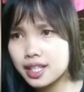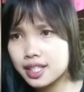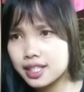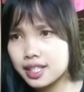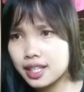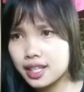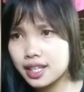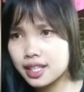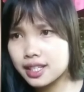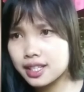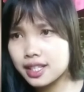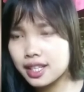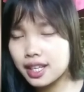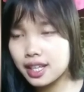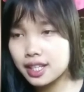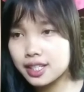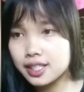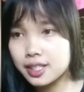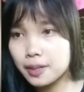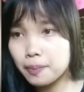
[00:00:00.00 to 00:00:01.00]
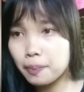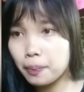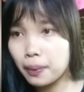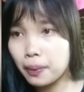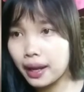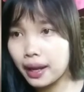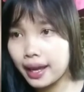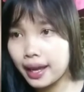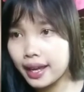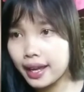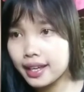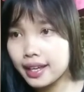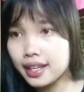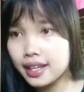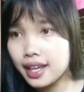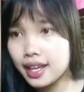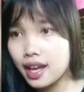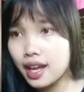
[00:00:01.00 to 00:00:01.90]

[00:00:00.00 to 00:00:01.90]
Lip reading: the interplay